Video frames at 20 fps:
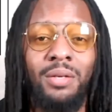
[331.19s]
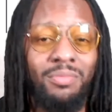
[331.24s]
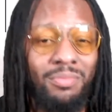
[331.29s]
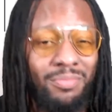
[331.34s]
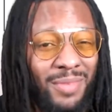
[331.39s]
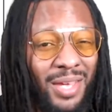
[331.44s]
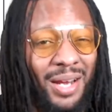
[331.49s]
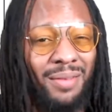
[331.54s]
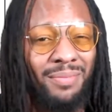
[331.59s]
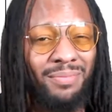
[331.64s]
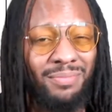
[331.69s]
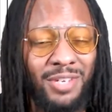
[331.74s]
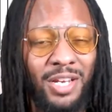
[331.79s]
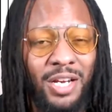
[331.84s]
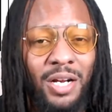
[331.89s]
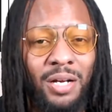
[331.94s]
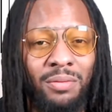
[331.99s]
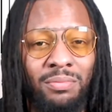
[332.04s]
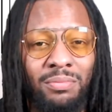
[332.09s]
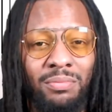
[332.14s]
Gotta,
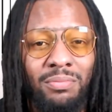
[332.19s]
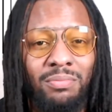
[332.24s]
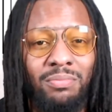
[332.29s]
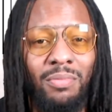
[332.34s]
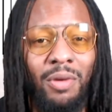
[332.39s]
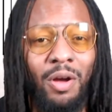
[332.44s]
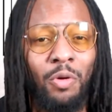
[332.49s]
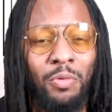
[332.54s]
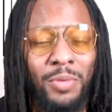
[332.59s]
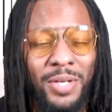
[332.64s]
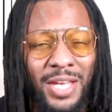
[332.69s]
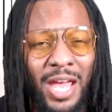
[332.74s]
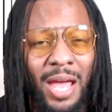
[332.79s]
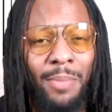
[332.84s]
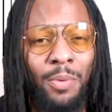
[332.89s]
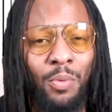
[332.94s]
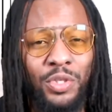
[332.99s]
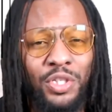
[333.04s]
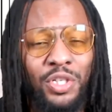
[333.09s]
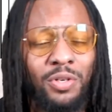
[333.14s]
only gamble
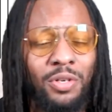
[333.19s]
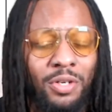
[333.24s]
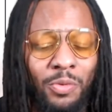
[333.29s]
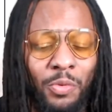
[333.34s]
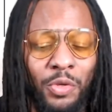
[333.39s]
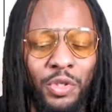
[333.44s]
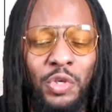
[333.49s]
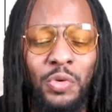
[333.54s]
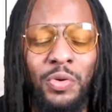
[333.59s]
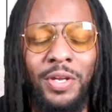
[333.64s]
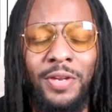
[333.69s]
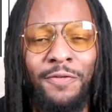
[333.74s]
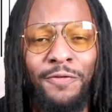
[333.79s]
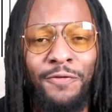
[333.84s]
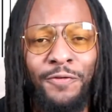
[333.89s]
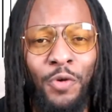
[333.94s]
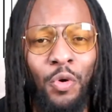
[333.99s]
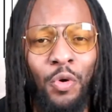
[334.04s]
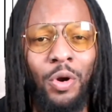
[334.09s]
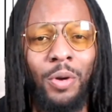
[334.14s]
what you can
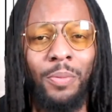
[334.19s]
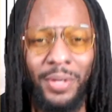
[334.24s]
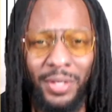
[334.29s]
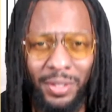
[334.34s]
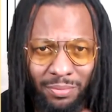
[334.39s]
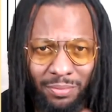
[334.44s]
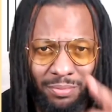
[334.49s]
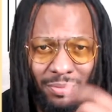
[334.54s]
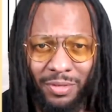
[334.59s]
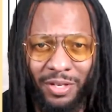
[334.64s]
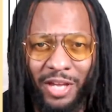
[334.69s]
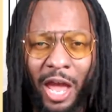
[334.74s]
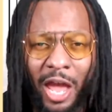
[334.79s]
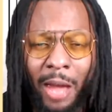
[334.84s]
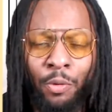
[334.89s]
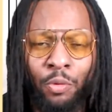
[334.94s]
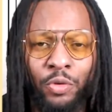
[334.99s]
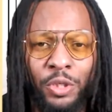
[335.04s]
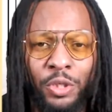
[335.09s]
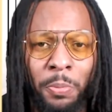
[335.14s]
afford, but gamble
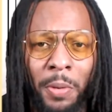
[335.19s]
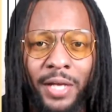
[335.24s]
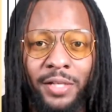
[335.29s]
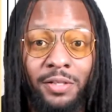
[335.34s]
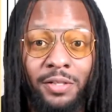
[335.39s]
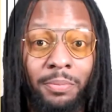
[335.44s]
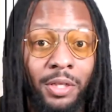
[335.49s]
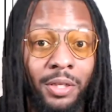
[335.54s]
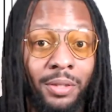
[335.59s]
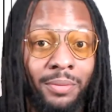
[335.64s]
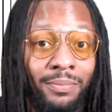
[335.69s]
responsibly.